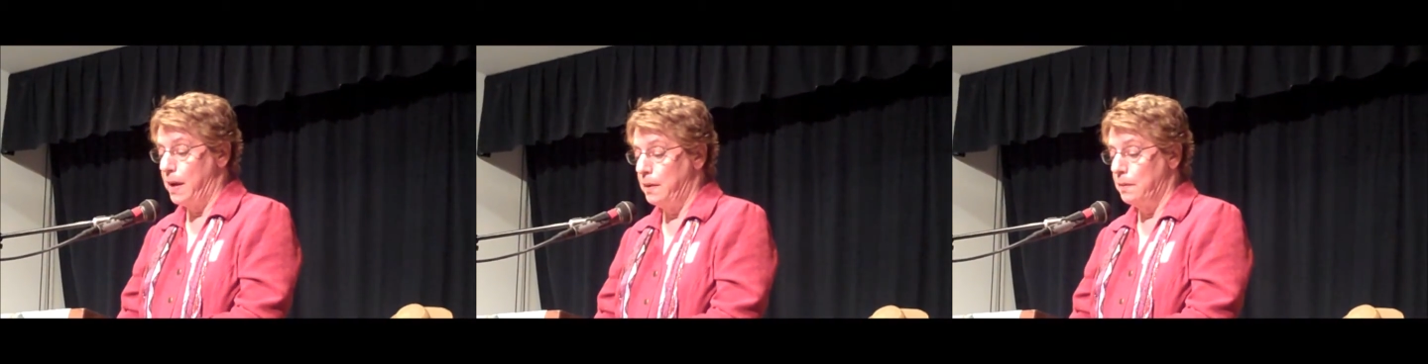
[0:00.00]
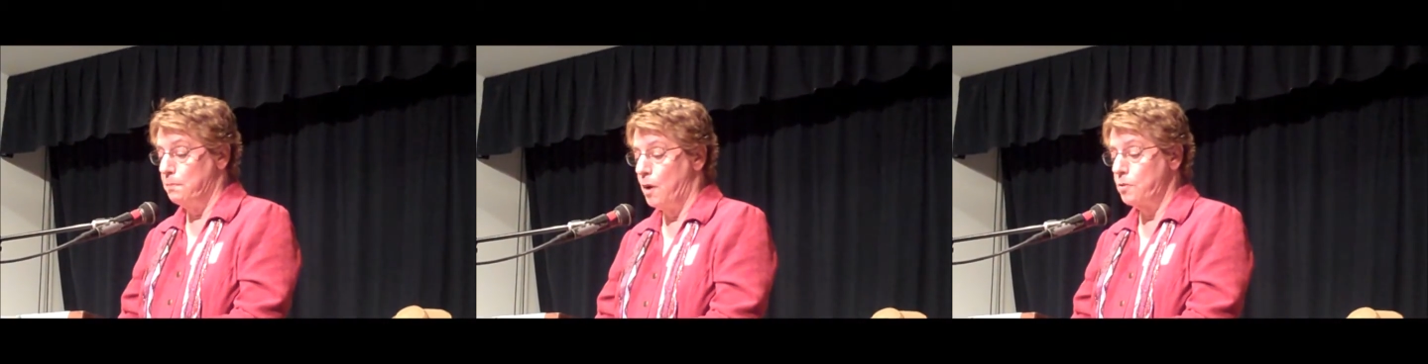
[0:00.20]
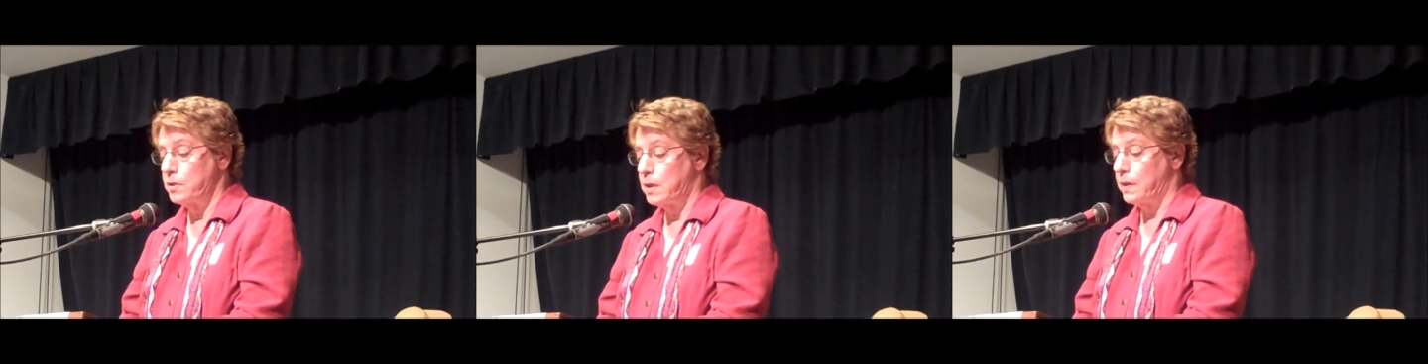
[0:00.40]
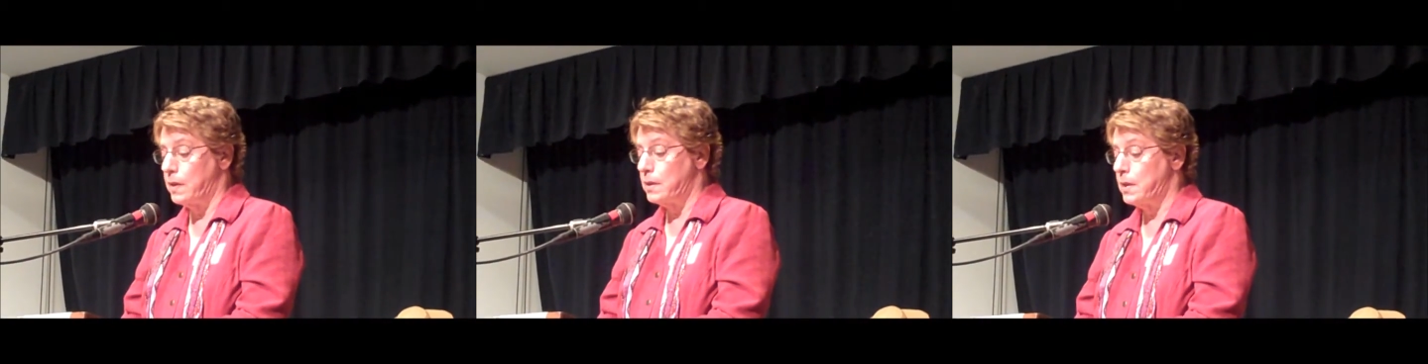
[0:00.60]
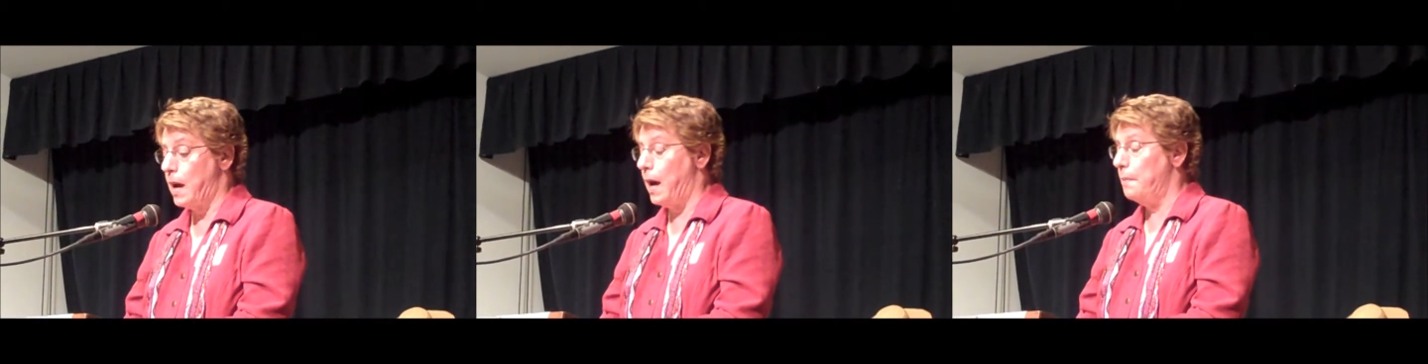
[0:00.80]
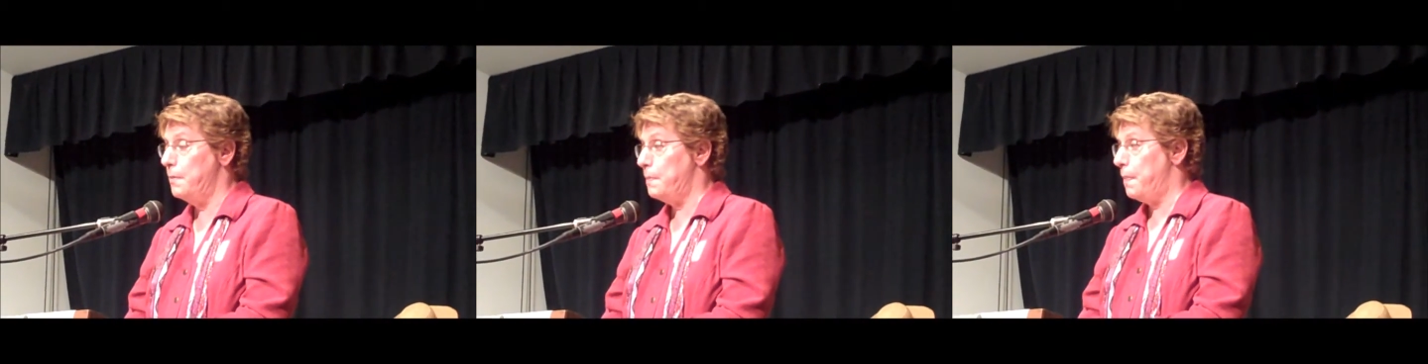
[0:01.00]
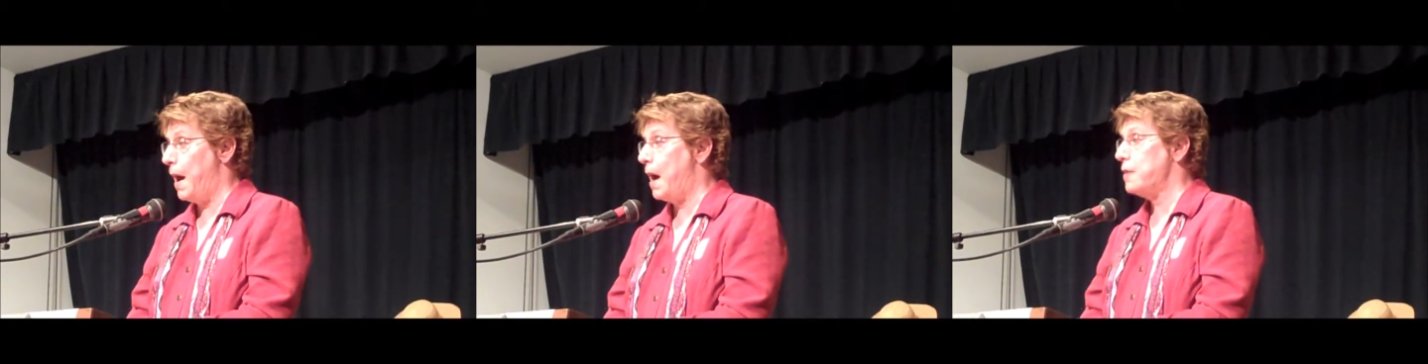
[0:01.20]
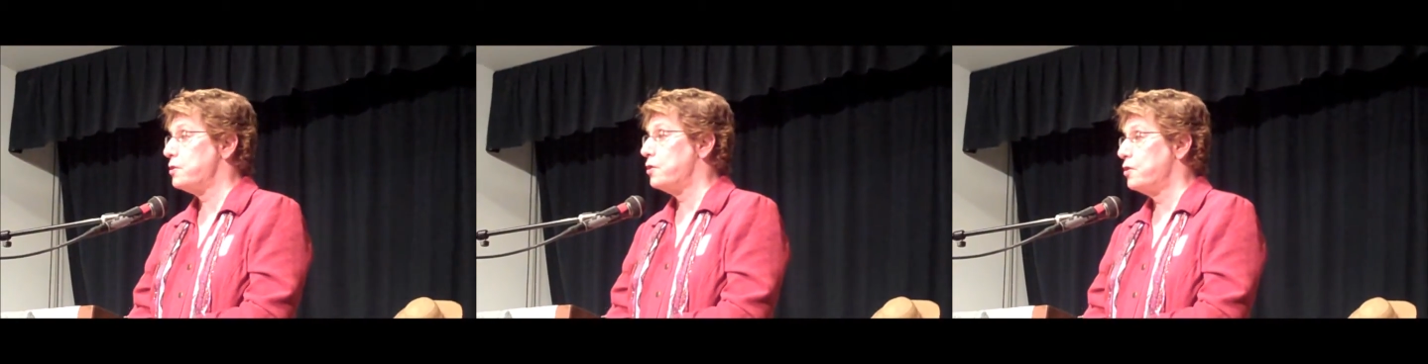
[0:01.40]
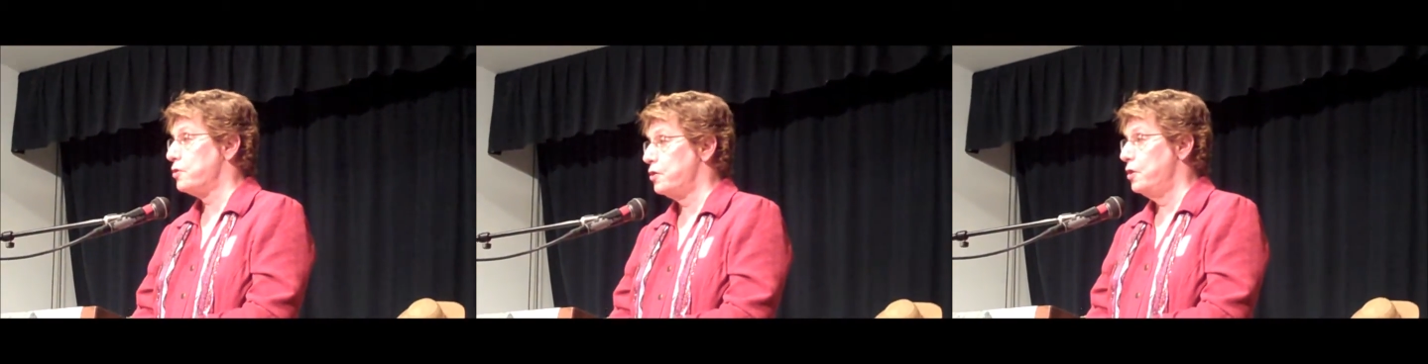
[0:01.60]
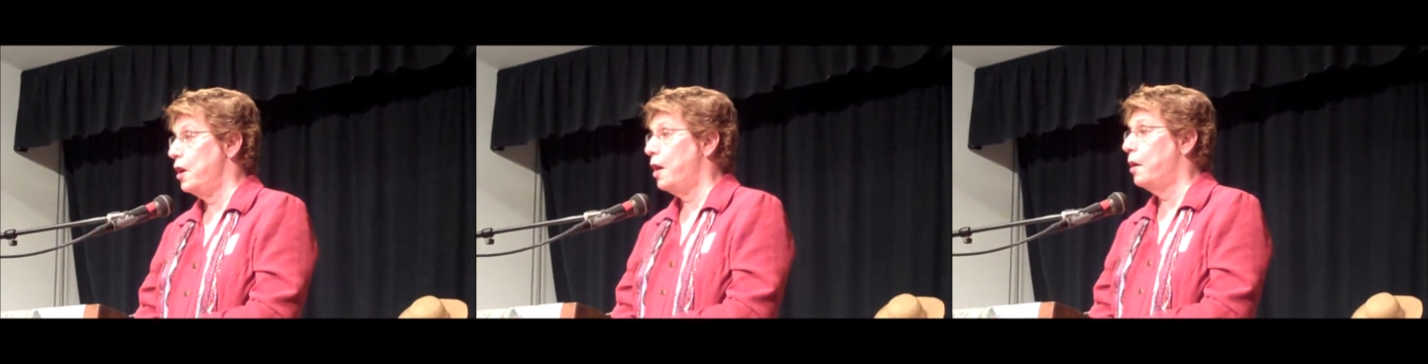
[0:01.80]
Most of the time, the pastors
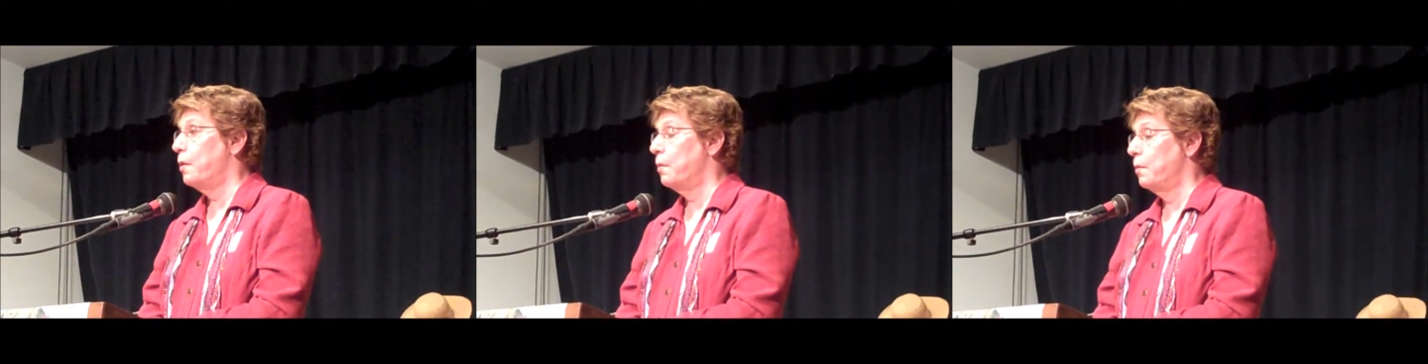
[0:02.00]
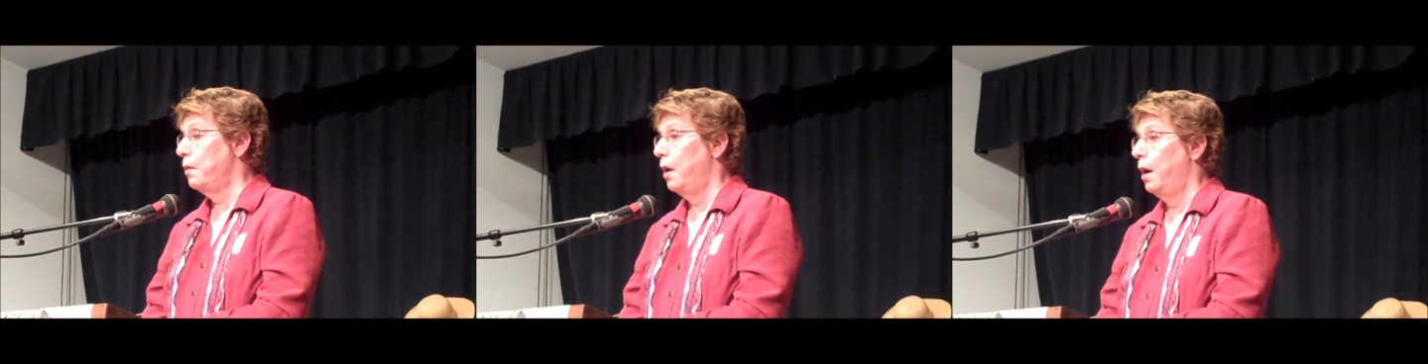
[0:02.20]
know